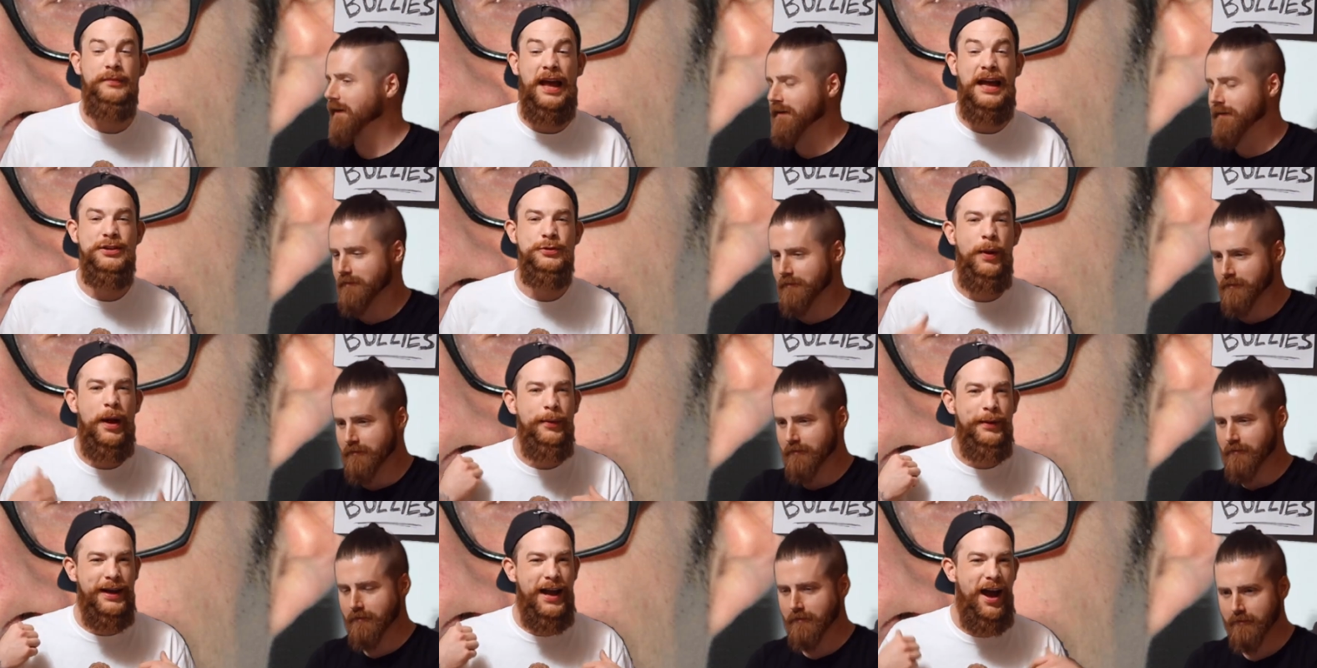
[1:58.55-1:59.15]
Speaker 1: That's
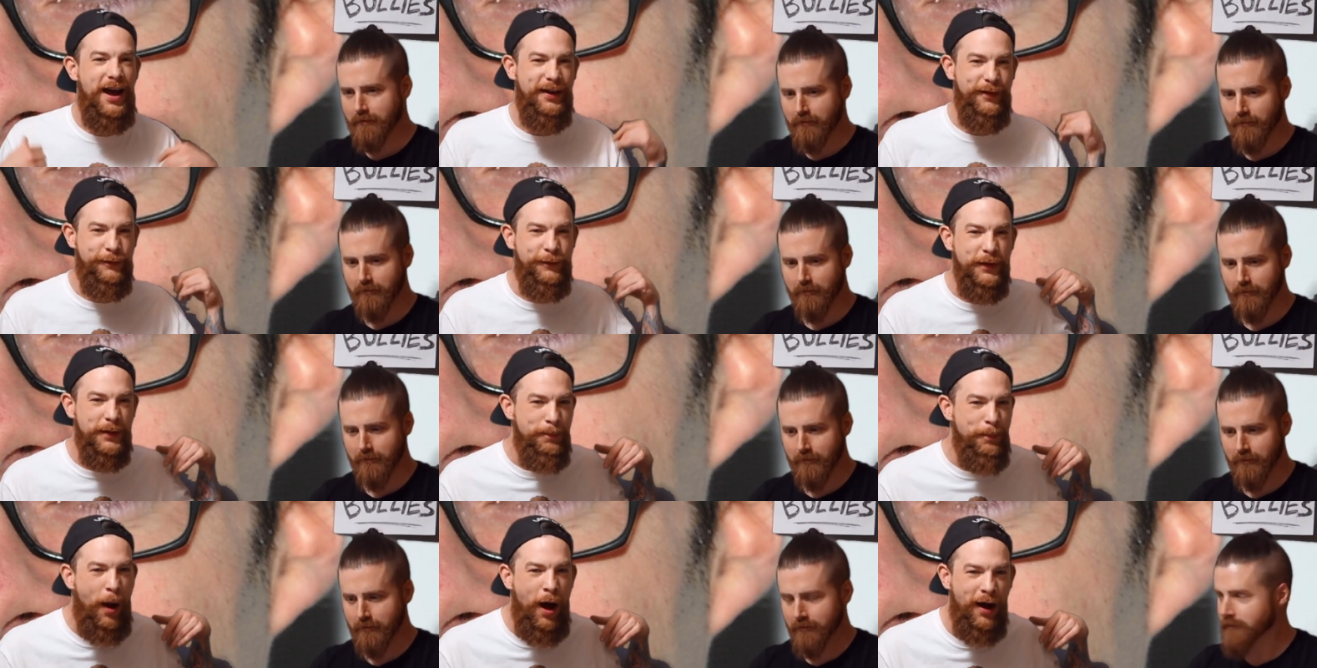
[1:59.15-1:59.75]
why we got it for
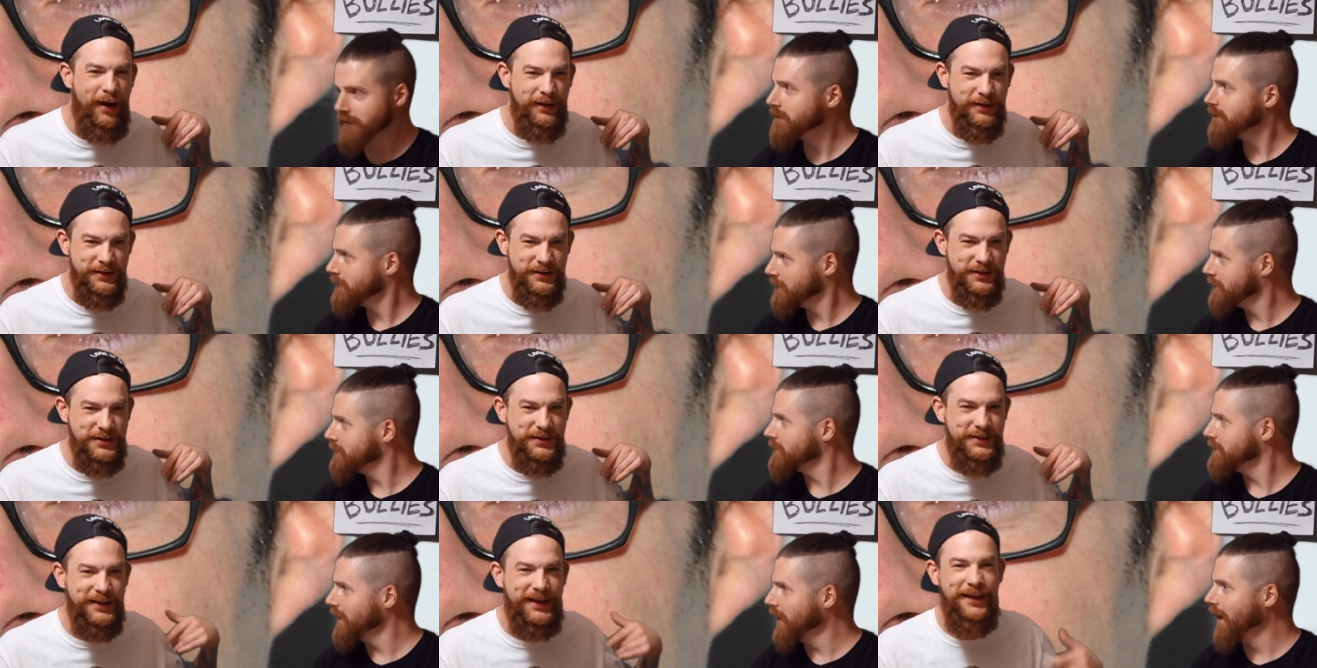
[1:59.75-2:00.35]
the
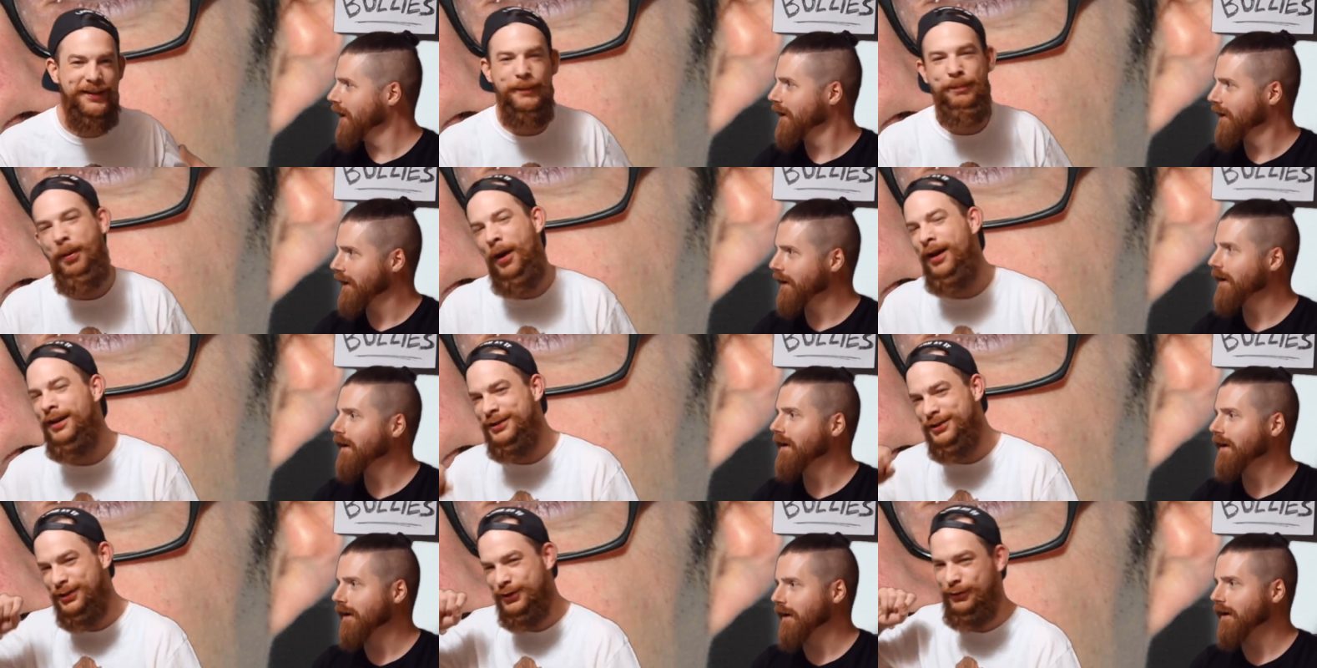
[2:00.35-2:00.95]
puns. To yeah. get the
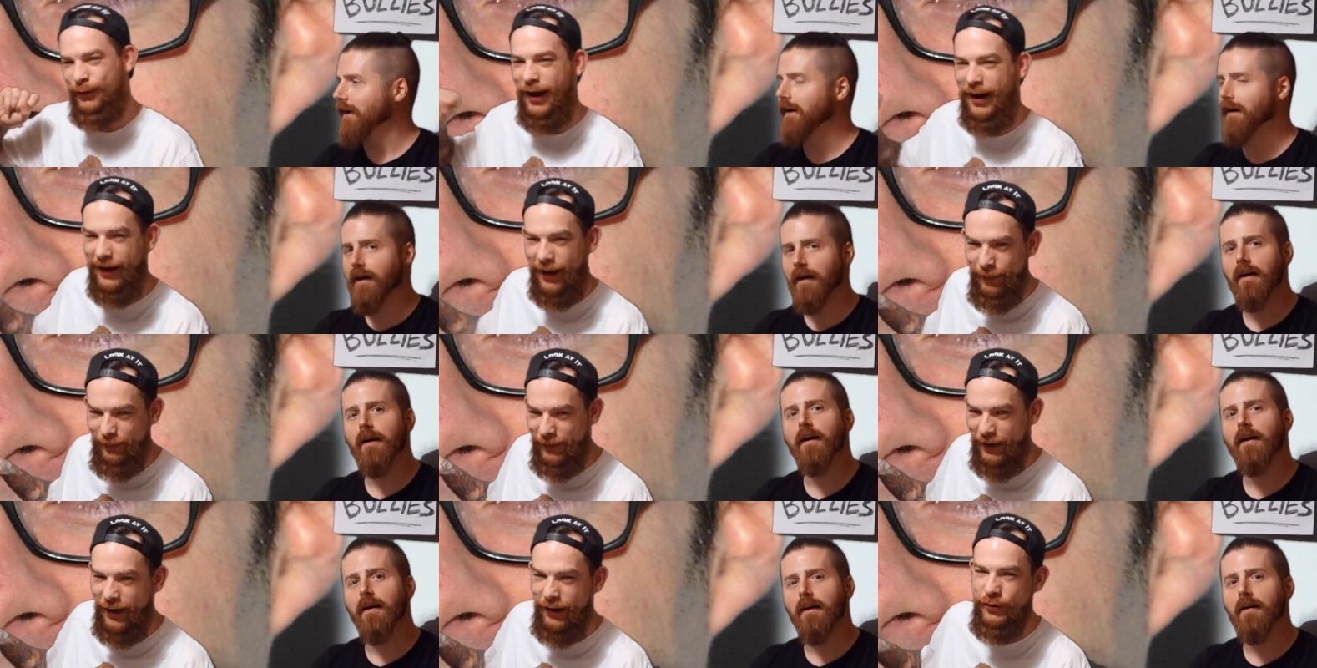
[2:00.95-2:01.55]
puns just right
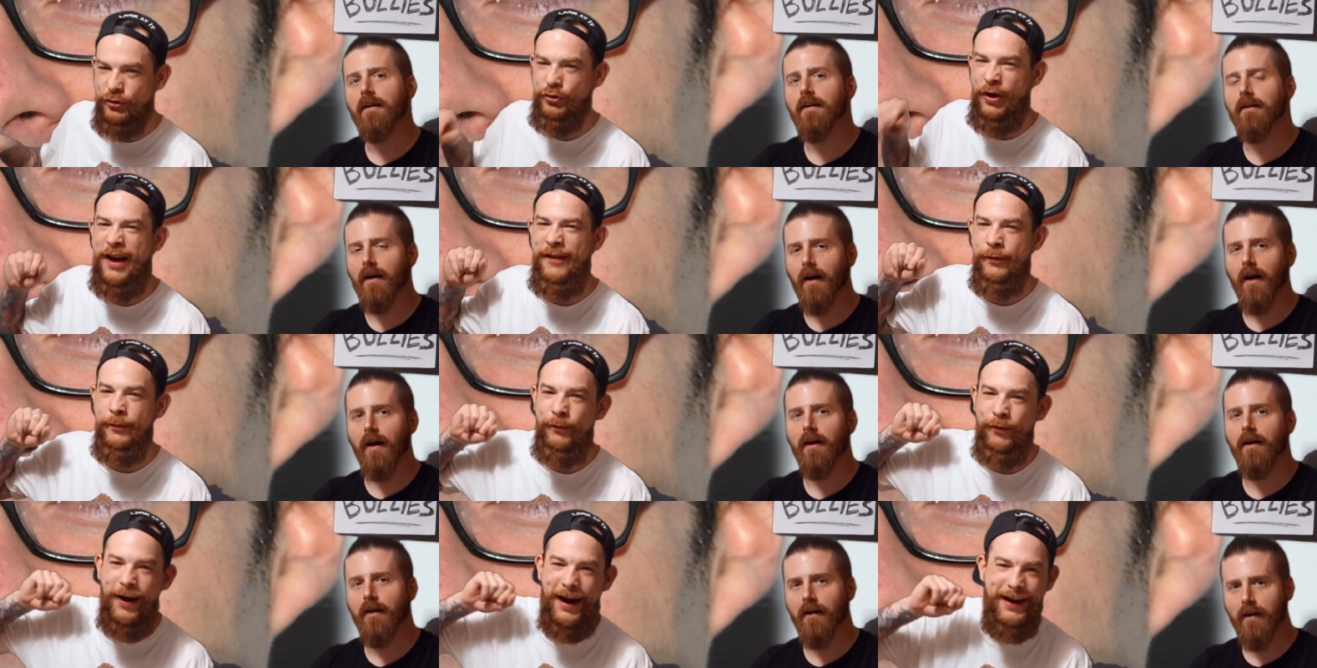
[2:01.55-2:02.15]
up there, drive
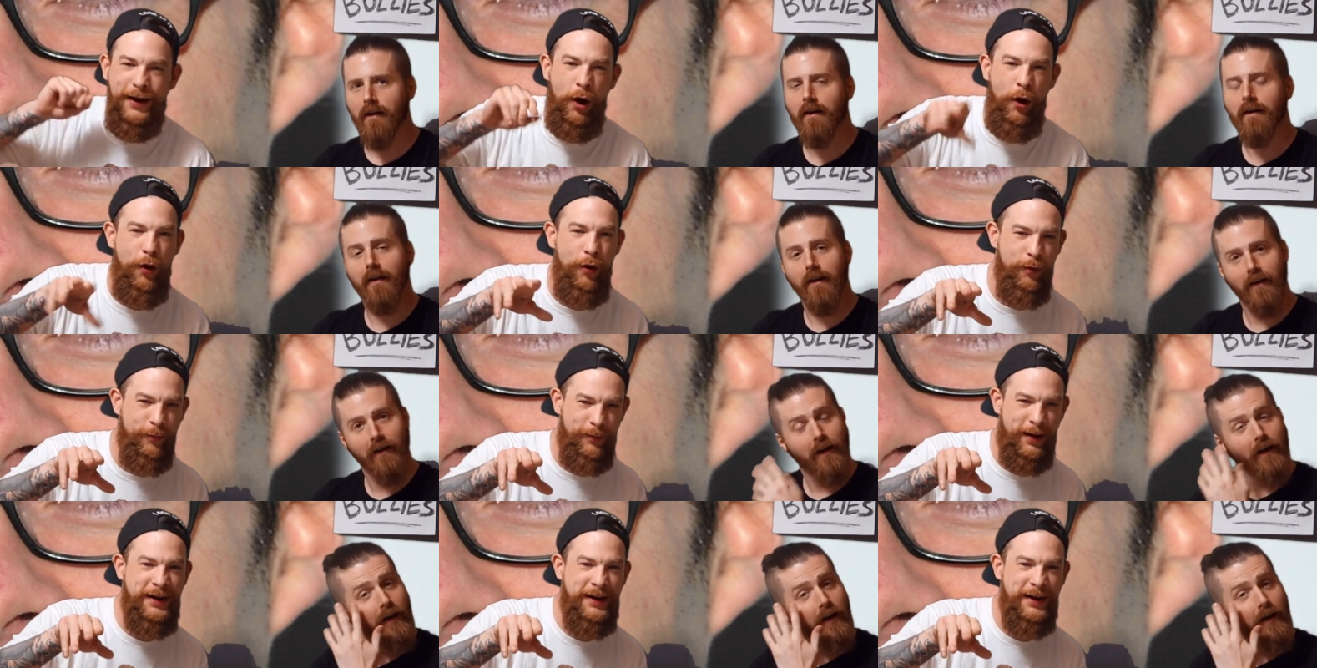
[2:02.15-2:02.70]
them right home,